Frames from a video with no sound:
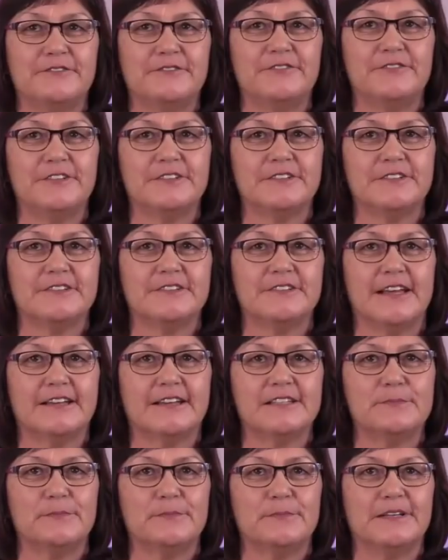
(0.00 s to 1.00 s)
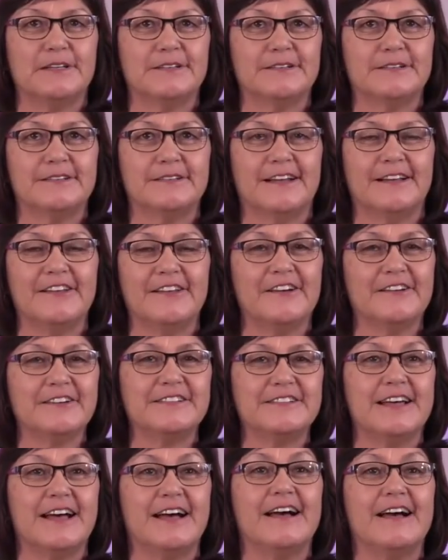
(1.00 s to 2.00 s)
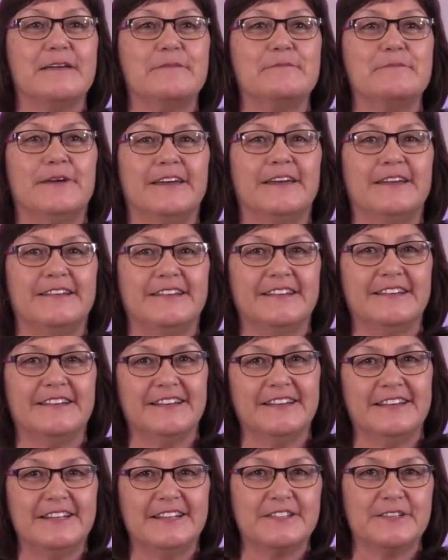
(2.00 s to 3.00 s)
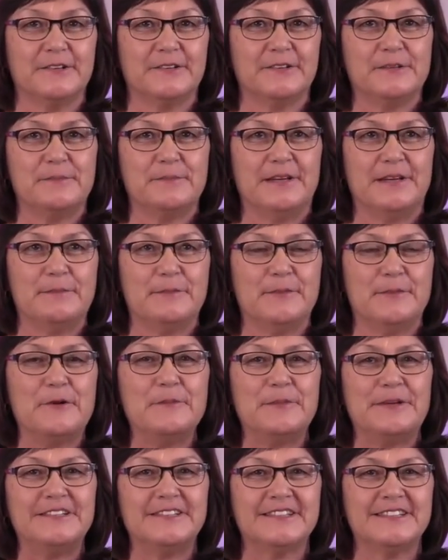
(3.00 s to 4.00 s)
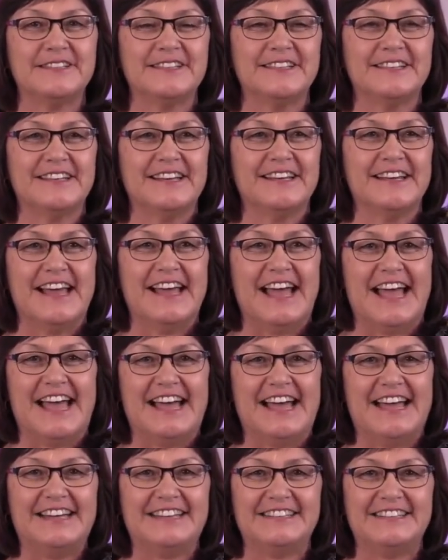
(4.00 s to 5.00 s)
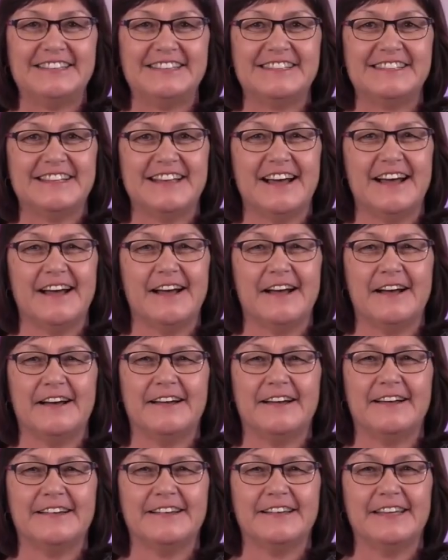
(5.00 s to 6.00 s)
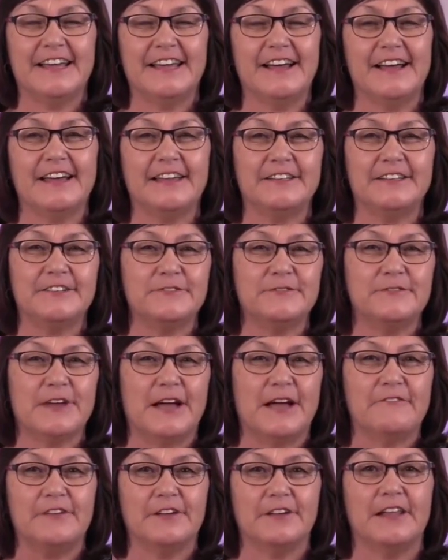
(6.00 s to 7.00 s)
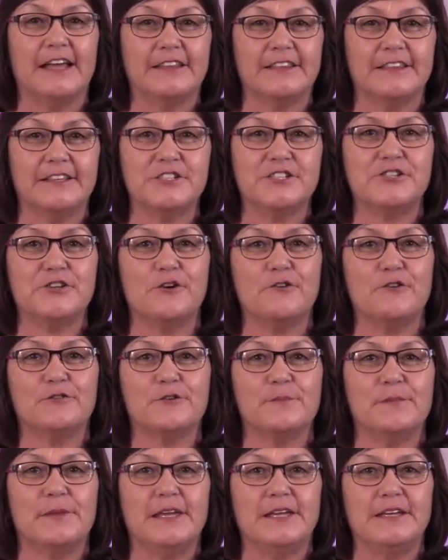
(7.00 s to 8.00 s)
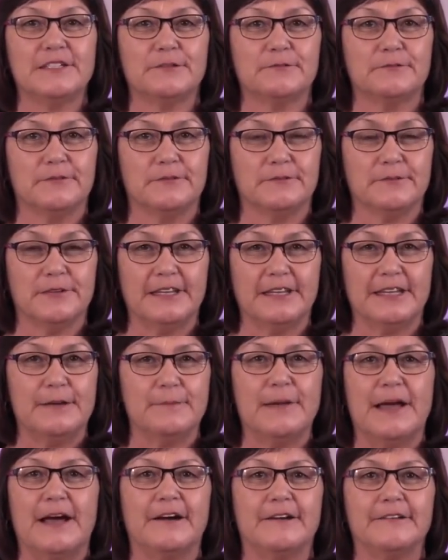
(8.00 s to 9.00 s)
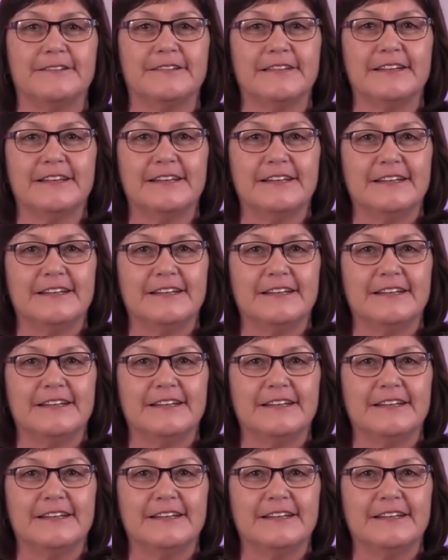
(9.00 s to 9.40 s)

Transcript: It feels like it's been a long time, but it's only been a moment. And uh, yeah, I, I feel like this show for me is really about